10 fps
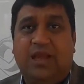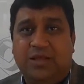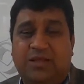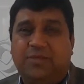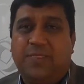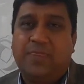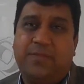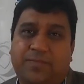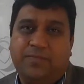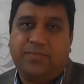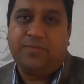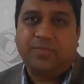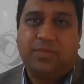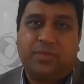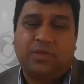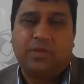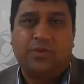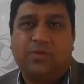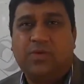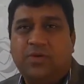And just lastly, can
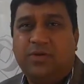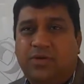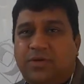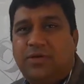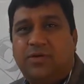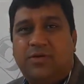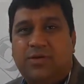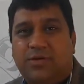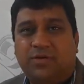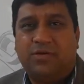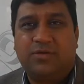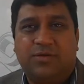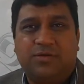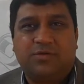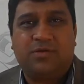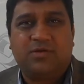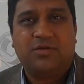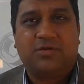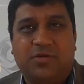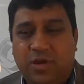you just remind us what BRIDGE
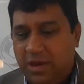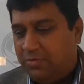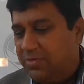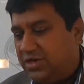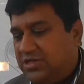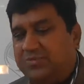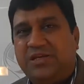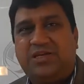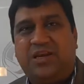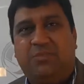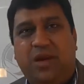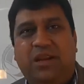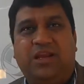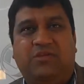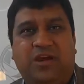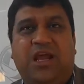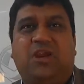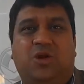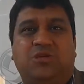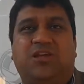stands for? BRIDGE is basically Building River
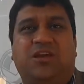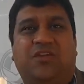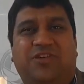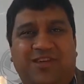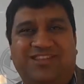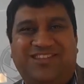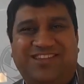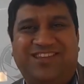Dialogues and Governance.